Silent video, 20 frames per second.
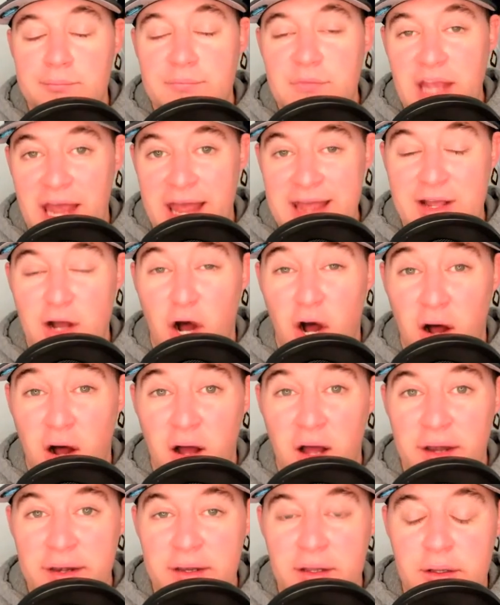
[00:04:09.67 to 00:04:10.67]
take
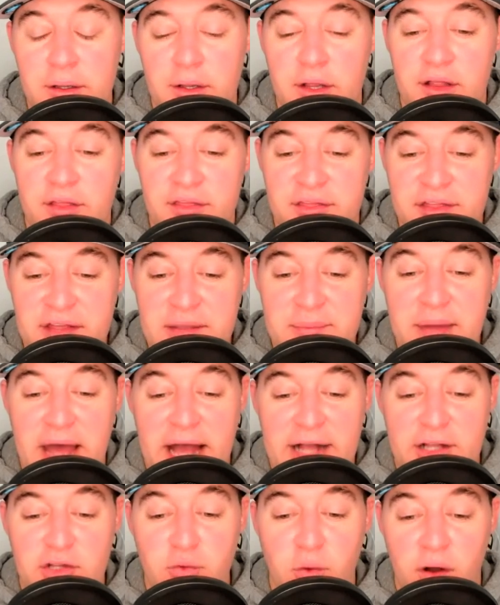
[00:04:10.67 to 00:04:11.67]
on the
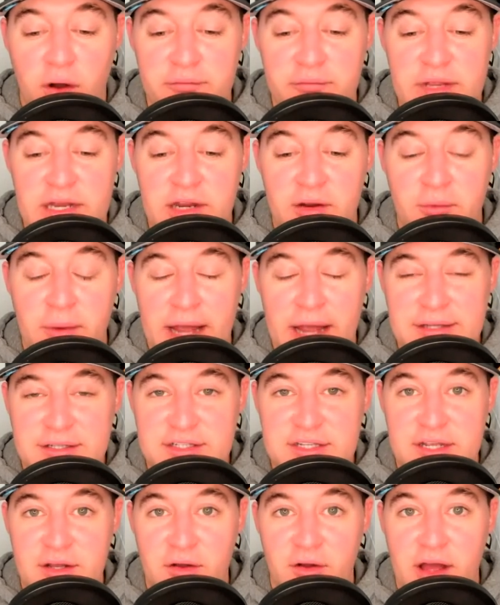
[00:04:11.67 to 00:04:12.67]
Pac-12 media rights
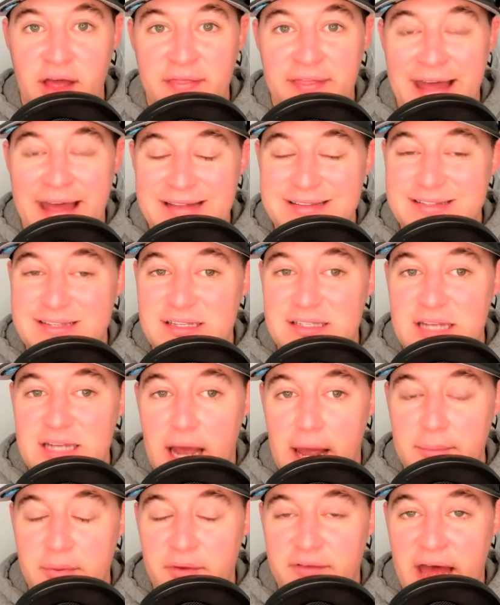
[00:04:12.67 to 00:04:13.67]
deal. And that's the
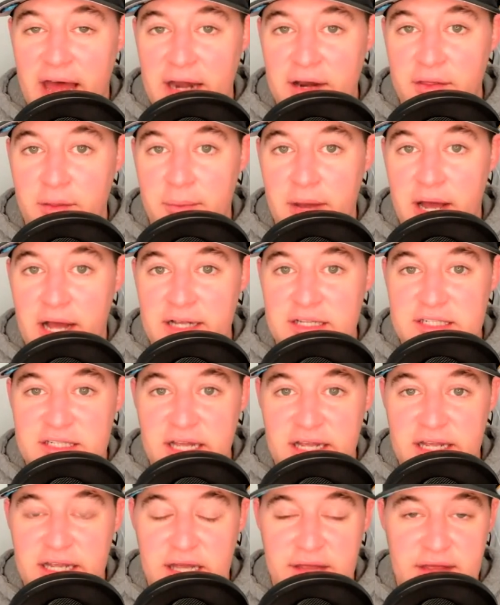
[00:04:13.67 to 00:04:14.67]
type of out-of-the-box
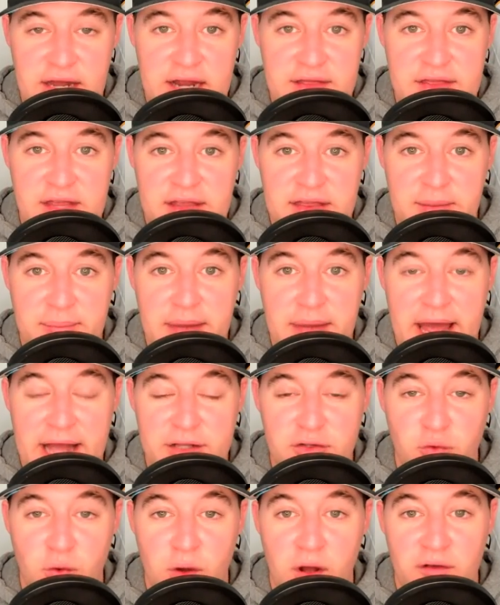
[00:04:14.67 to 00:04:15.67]
thinking that I think the
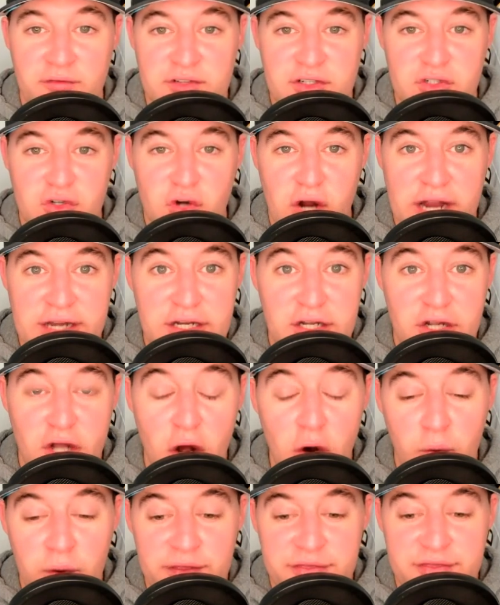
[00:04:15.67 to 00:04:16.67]
Pac-12 is trying to
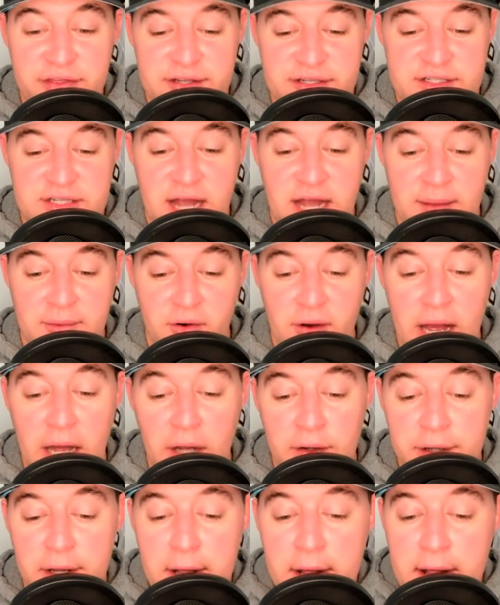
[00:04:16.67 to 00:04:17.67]
go with this time
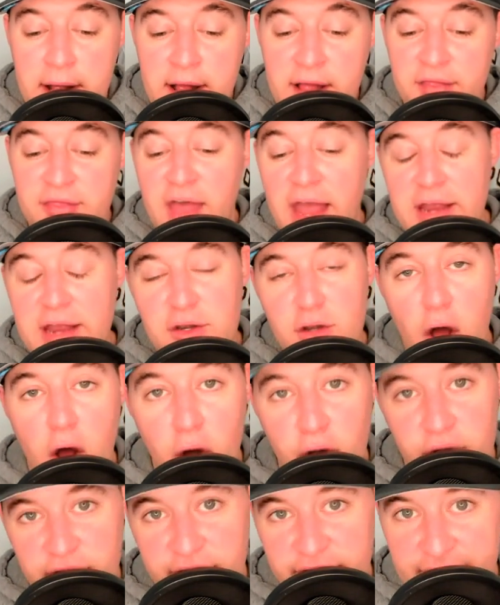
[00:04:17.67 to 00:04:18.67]
around. They
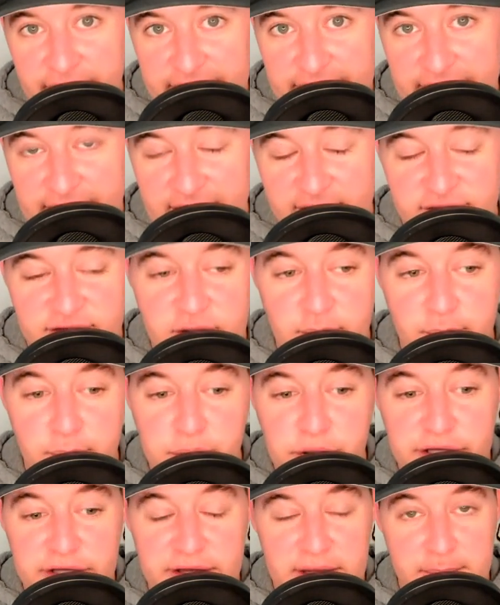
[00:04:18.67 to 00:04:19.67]
know that they have
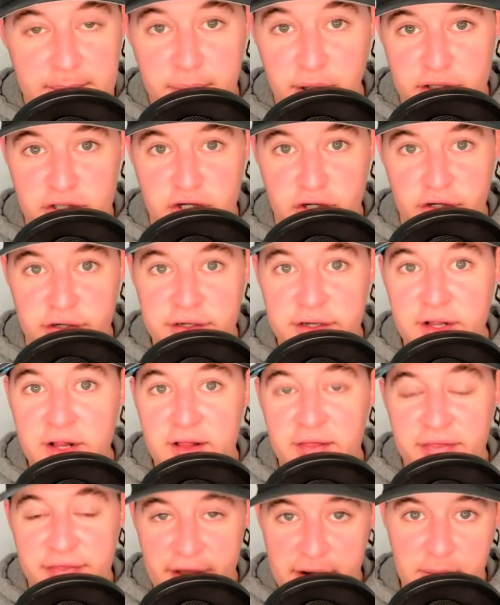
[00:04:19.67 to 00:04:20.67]
completely butchered
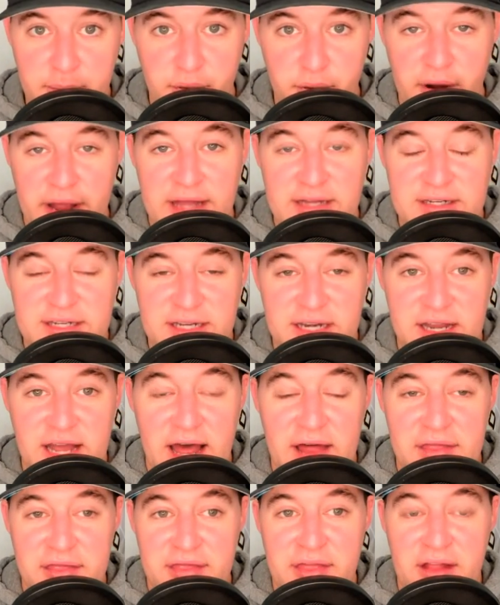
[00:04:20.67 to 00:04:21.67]
their brand to
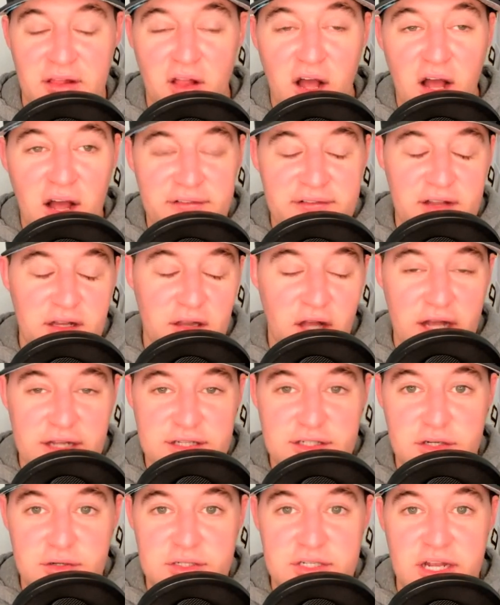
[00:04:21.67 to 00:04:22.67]
death. They
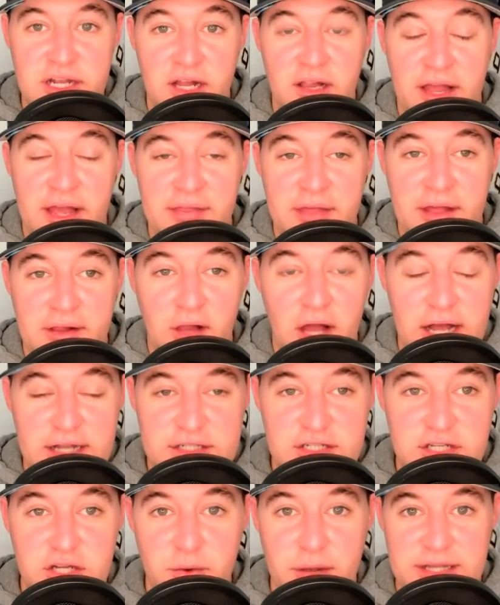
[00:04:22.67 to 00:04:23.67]
lost UCLA. They
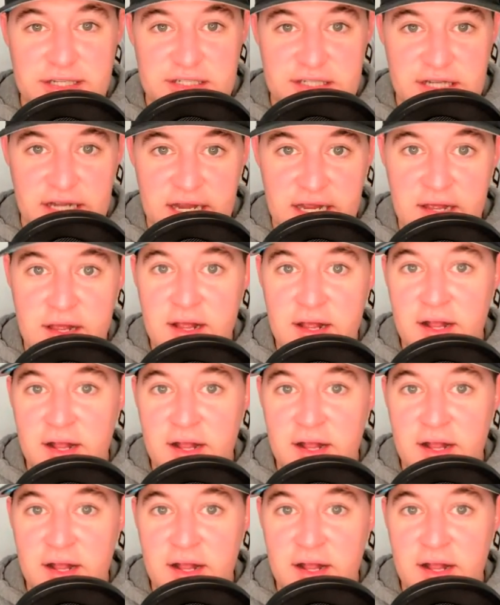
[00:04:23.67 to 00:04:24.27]
lost USC.